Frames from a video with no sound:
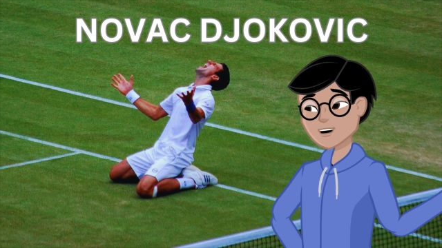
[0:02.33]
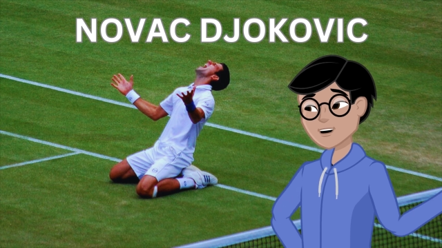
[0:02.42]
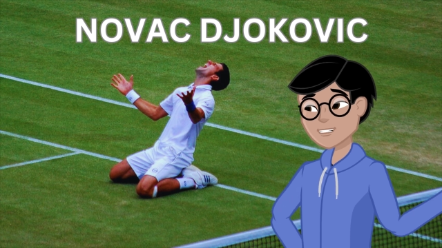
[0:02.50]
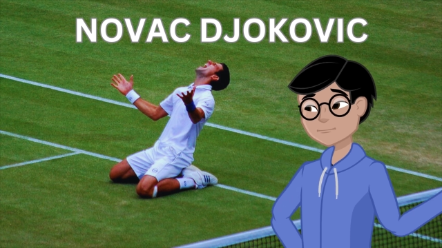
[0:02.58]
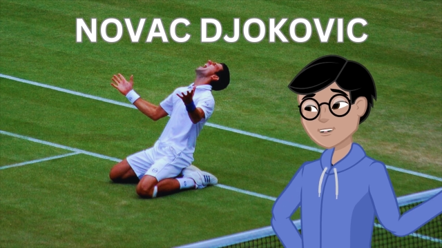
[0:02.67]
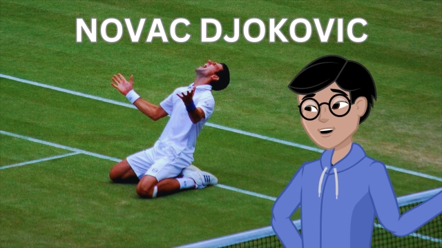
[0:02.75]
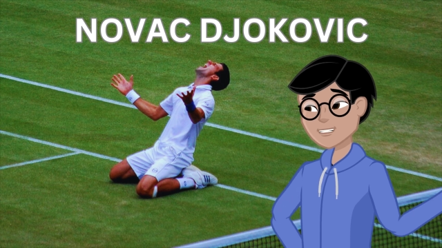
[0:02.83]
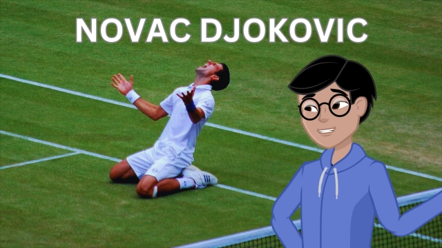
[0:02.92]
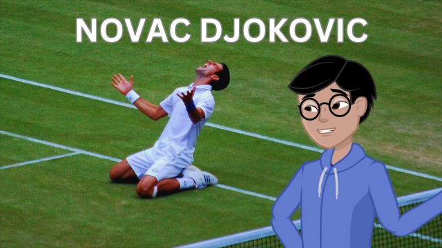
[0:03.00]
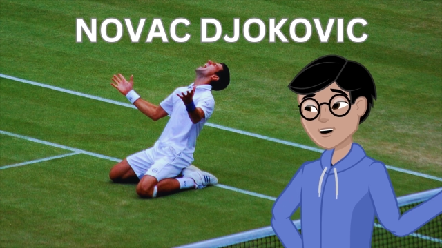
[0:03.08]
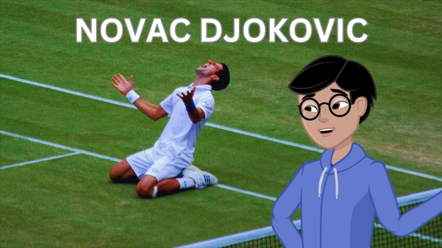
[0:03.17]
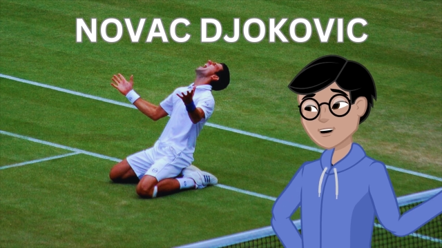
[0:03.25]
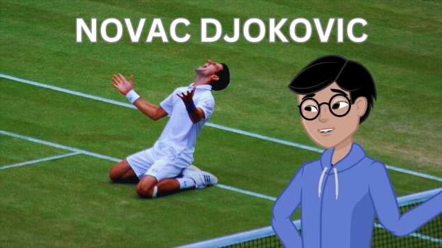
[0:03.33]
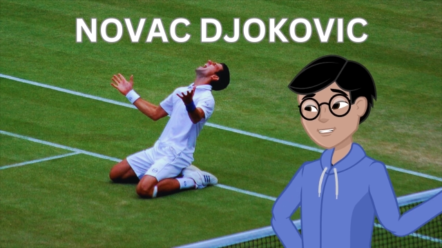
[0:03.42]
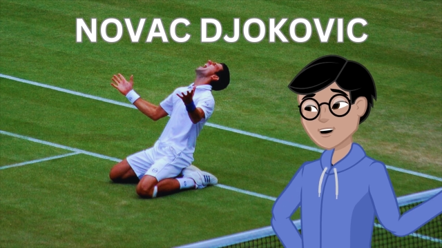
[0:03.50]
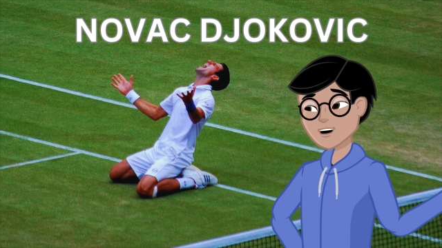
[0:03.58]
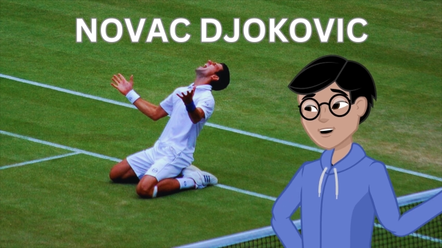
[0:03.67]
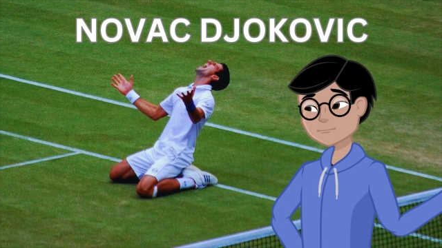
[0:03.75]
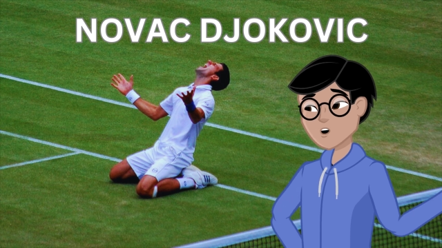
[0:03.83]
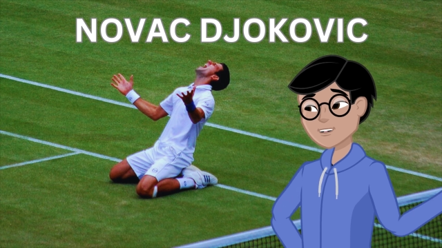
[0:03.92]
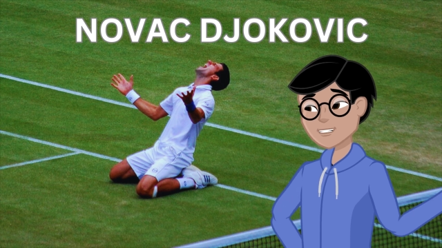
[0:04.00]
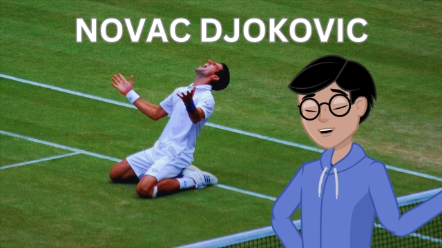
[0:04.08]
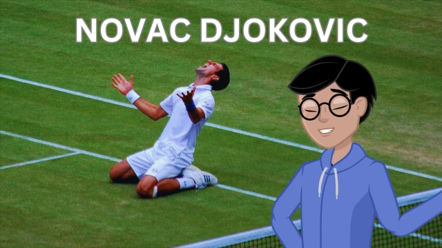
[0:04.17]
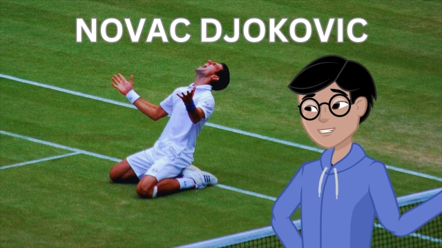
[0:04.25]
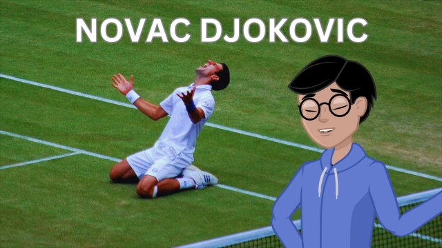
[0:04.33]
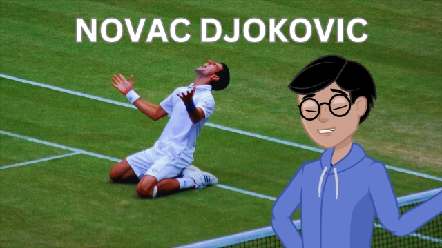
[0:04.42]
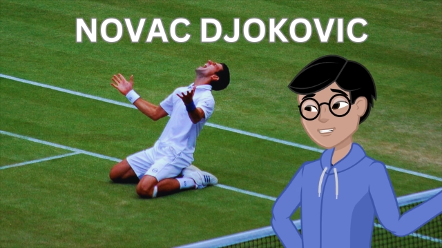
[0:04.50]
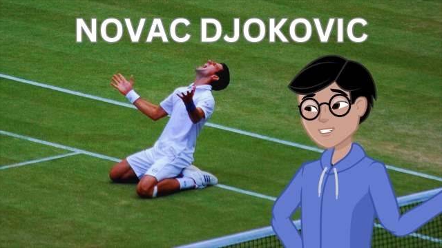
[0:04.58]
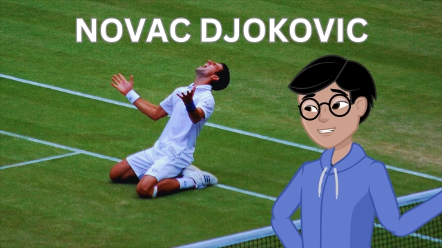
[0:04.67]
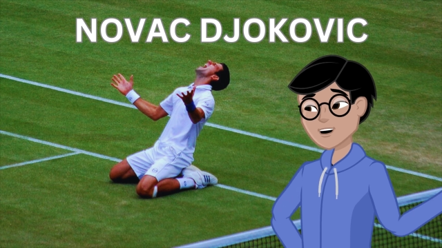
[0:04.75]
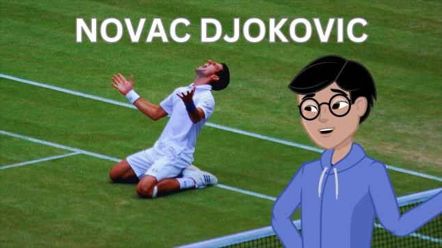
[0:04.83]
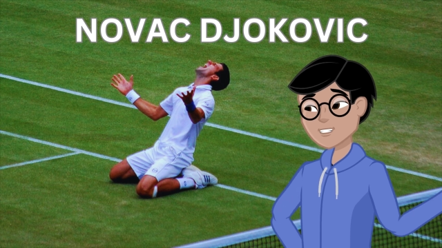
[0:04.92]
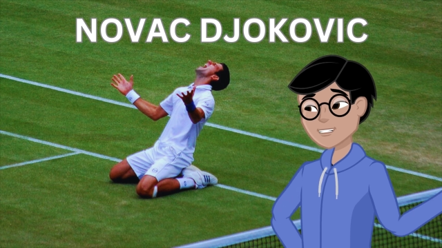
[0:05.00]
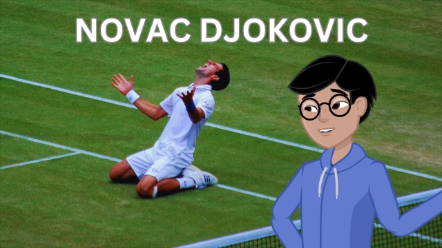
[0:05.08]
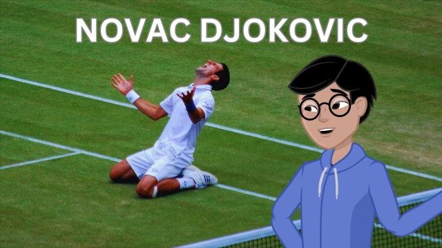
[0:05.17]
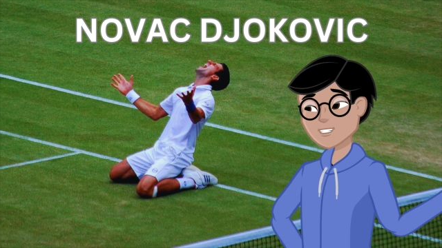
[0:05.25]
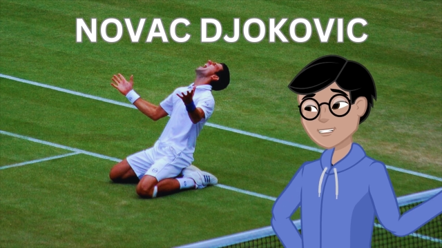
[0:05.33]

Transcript: No face is visible, so there are no lips to read.